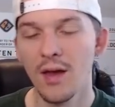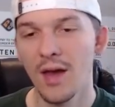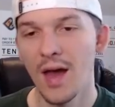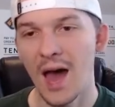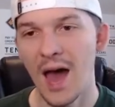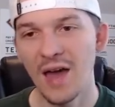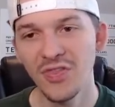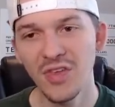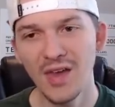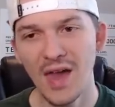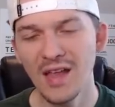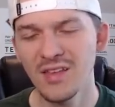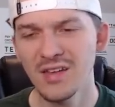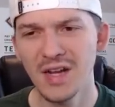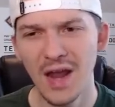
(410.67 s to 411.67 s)
I think
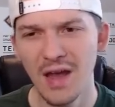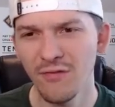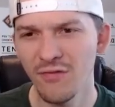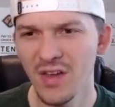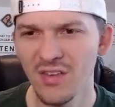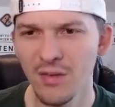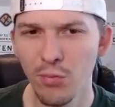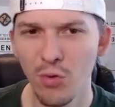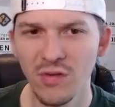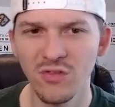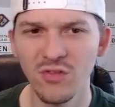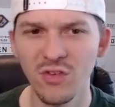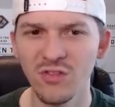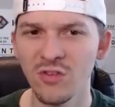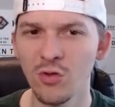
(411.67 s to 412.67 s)
18.5 fantasy points is
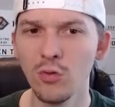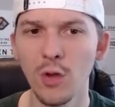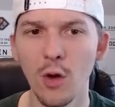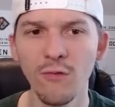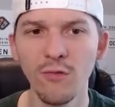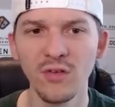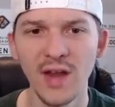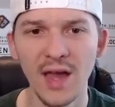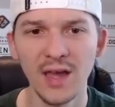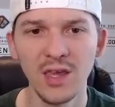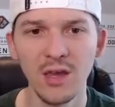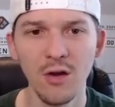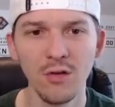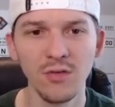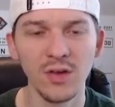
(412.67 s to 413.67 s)
just too low for Dak
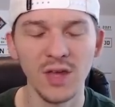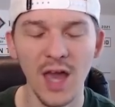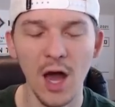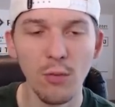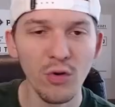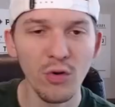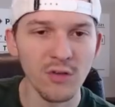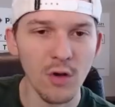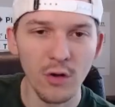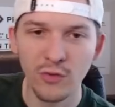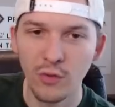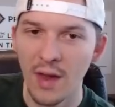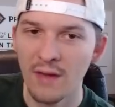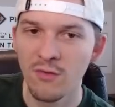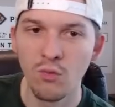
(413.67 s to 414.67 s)
here. The Cowboys
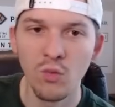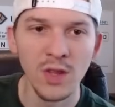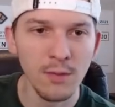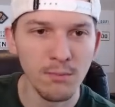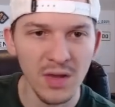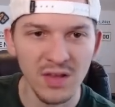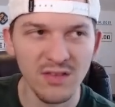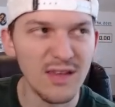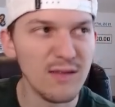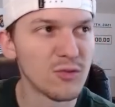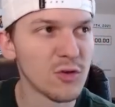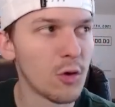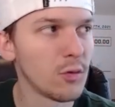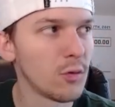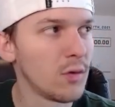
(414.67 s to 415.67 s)
also have a really big team
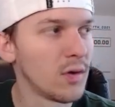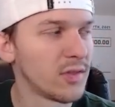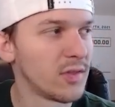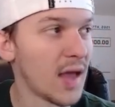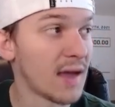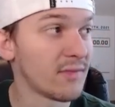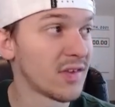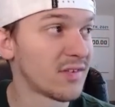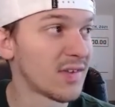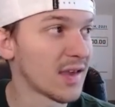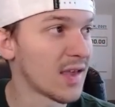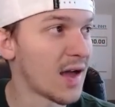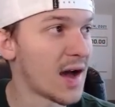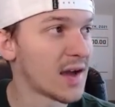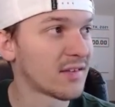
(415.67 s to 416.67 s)
total. They have the
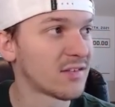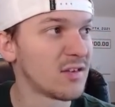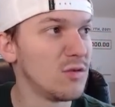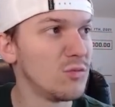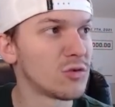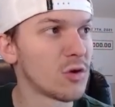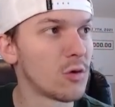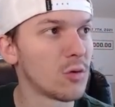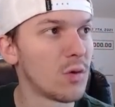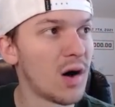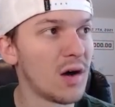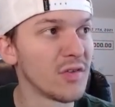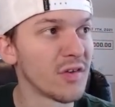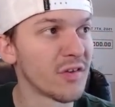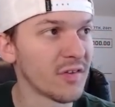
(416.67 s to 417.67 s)
second highest team total
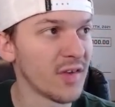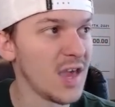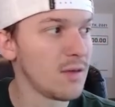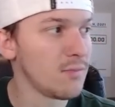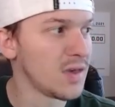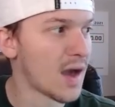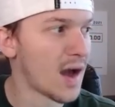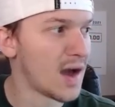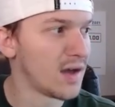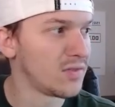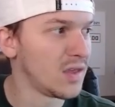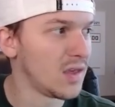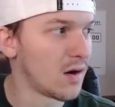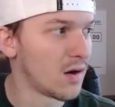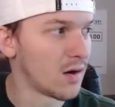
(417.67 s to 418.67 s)
on the slate behind
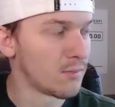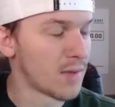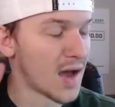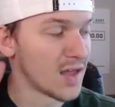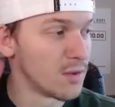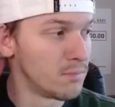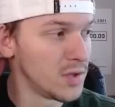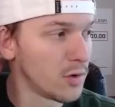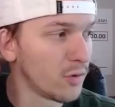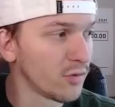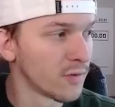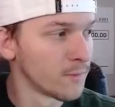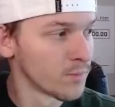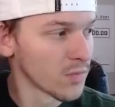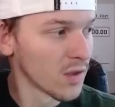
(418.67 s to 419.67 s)
the Bills.
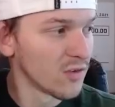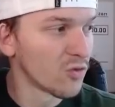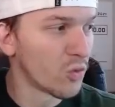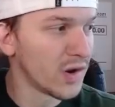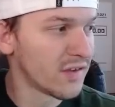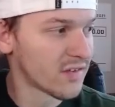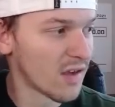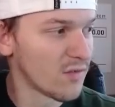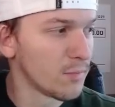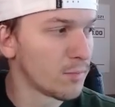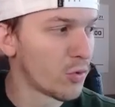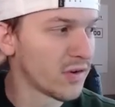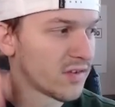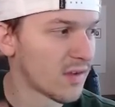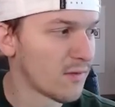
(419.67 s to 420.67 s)

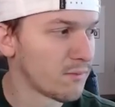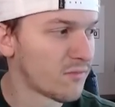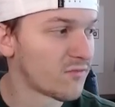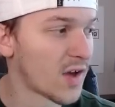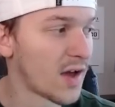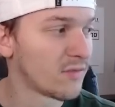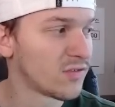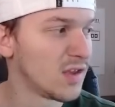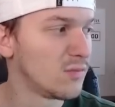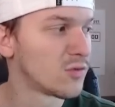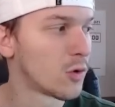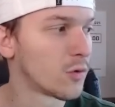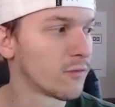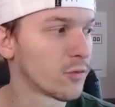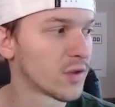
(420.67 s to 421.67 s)
27.75 team
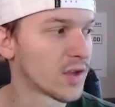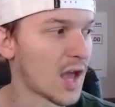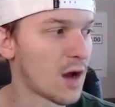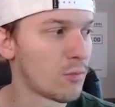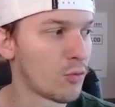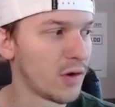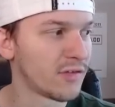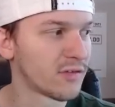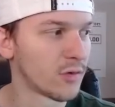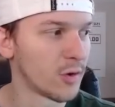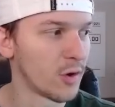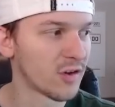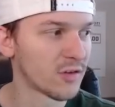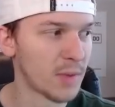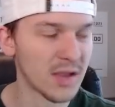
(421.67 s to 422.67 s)
total for the Cowboys. So,
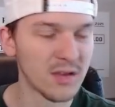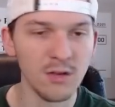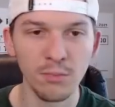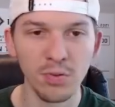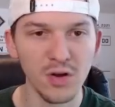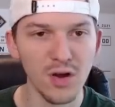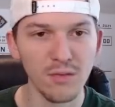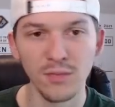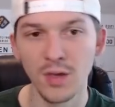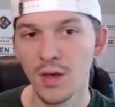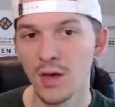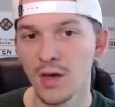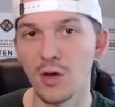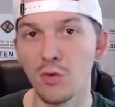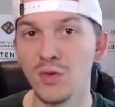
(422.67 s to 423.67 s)
they're expected to put up,
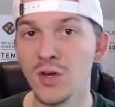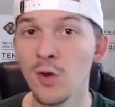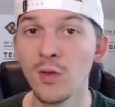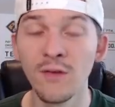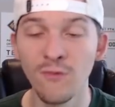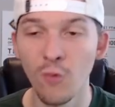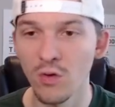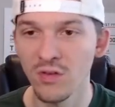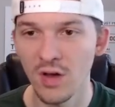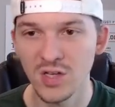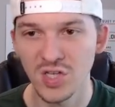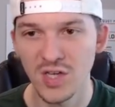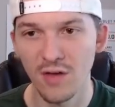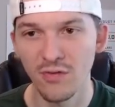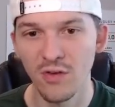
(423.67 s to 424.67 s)
you know, nearly 4
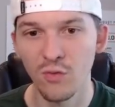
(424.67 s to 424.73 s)
touchdowns this